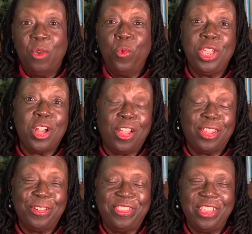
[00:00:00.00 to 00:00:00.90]
We call
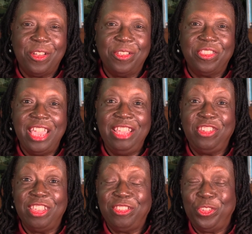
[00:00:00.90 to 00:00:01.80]
ourselves
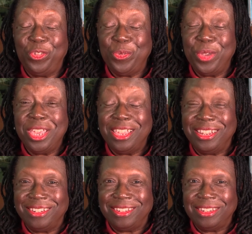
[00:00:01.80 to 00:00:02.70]
HS2N.